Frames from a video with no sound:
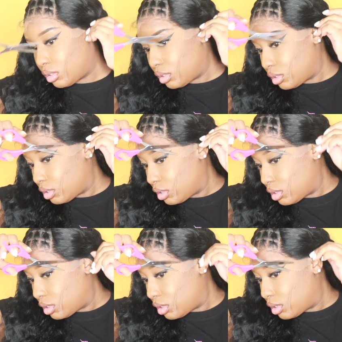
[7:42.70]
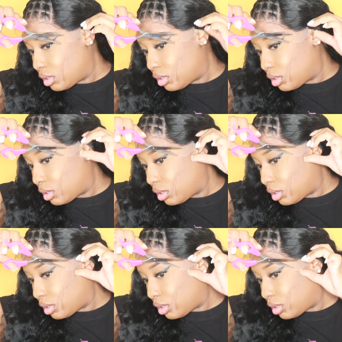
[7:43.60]

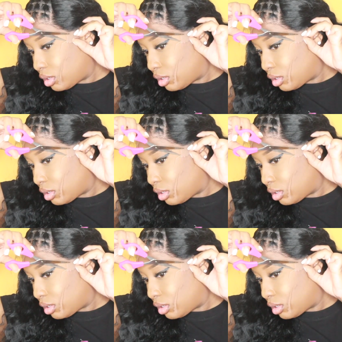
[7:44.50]
Nobody speaks.